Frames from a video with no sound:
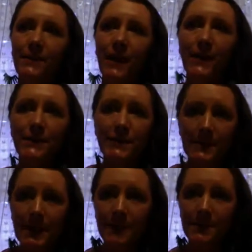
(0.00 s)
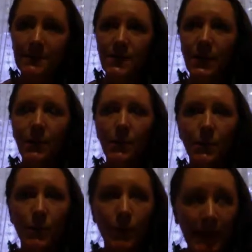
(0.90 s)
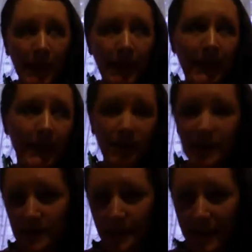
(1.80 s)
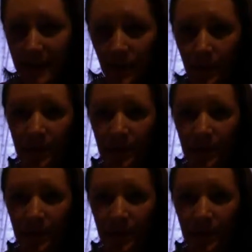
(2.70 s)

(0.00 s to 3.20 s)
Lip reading: oftentimes I can only speak as women,